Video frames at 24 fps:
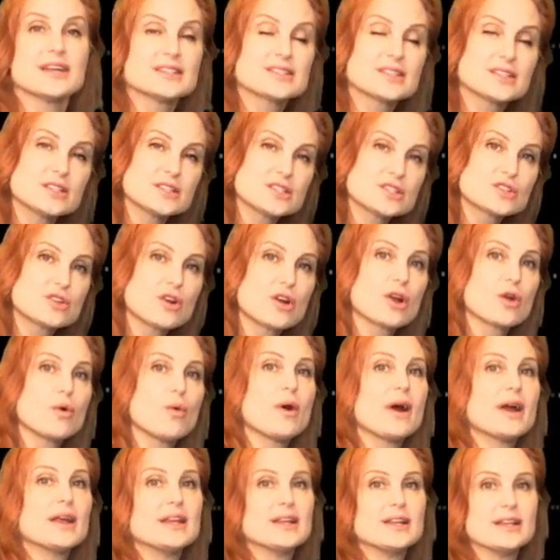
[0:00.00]
that's going to start
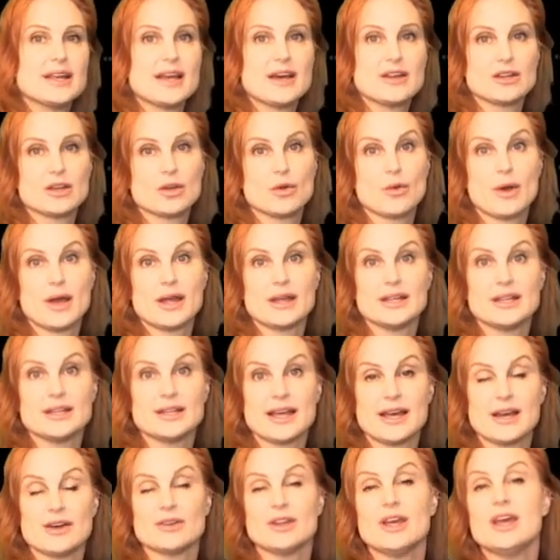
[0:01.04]
quieting down and quieting
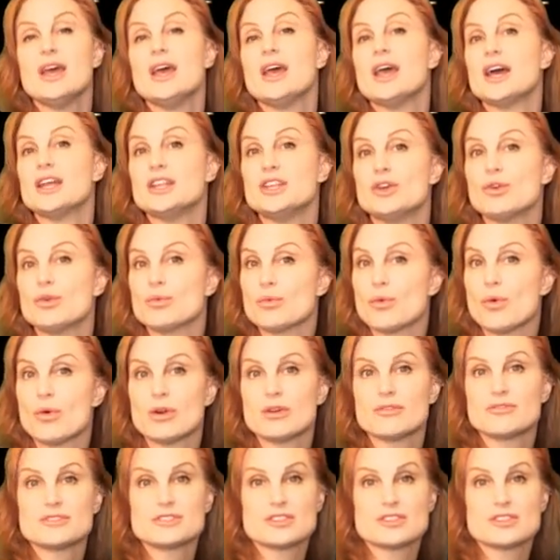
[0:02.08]
down. And you aurora